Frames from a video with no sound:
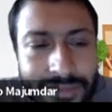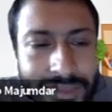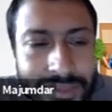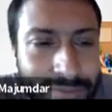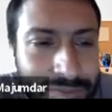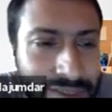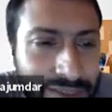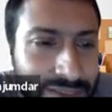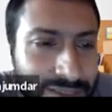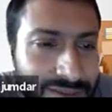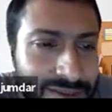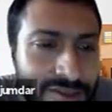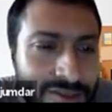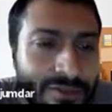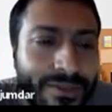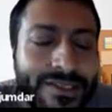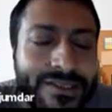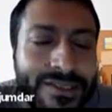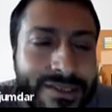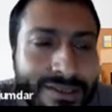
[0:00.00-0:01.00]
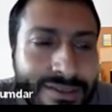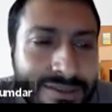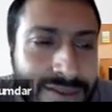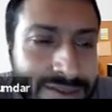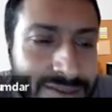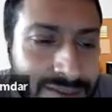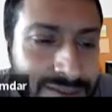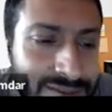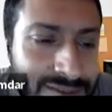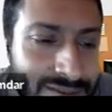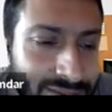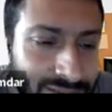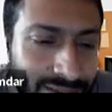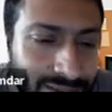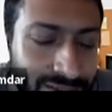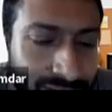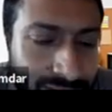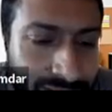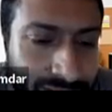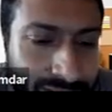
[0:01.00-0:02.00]
something like this. So basically,
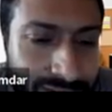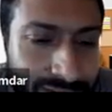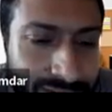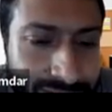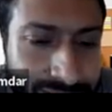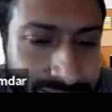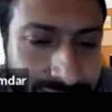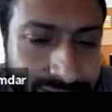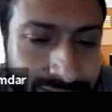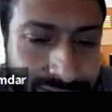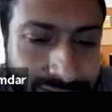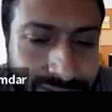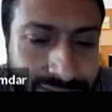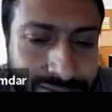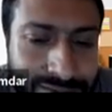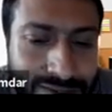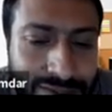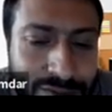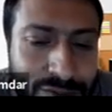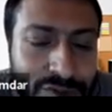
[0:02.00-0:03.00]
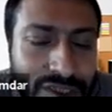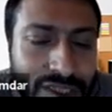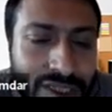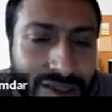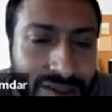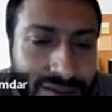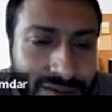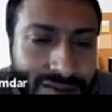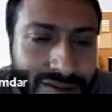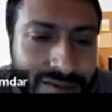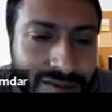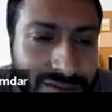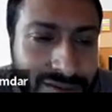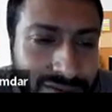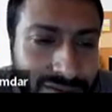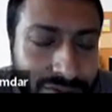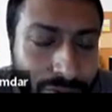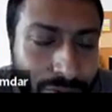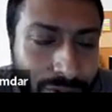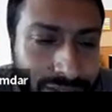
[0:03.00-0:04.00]
essentially, this is using
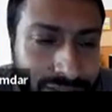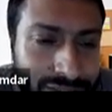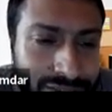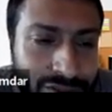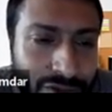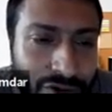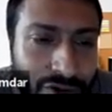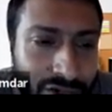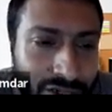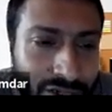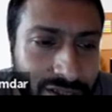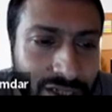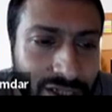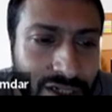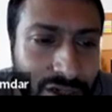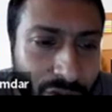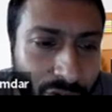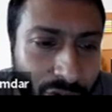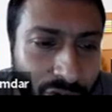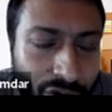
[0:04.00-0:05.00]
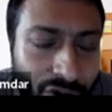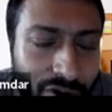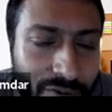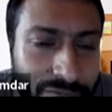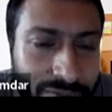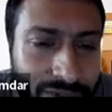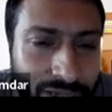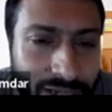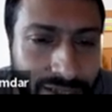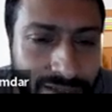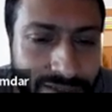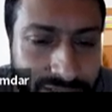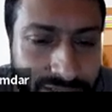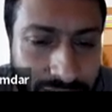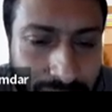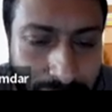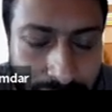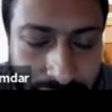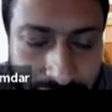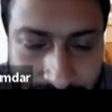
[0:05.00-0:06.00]
what is called the law of large
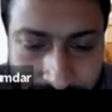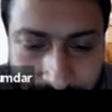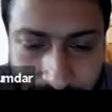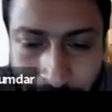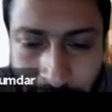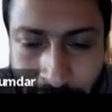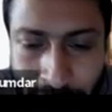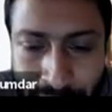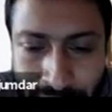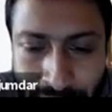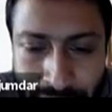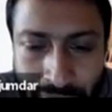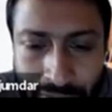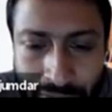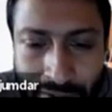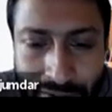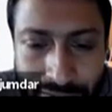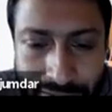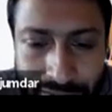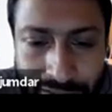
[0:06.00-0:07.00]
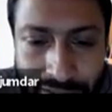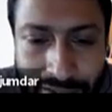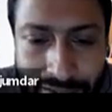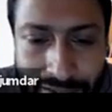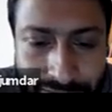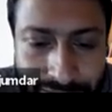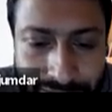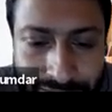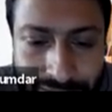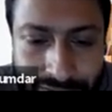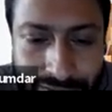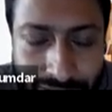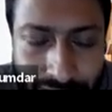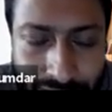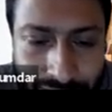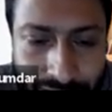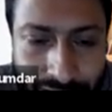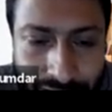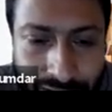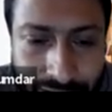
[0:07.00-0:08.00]
numbers that,
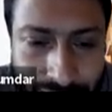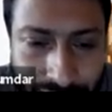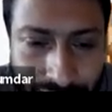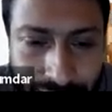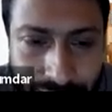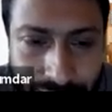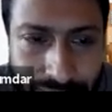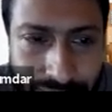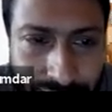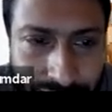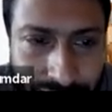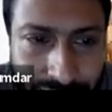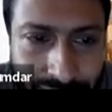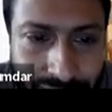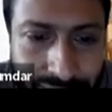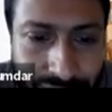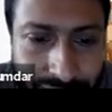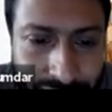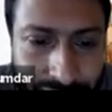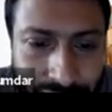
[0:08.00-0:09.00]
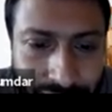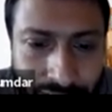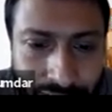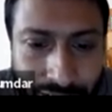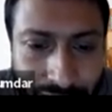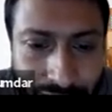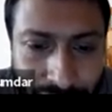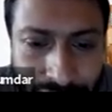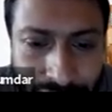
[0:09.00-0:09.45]
um, yeah, I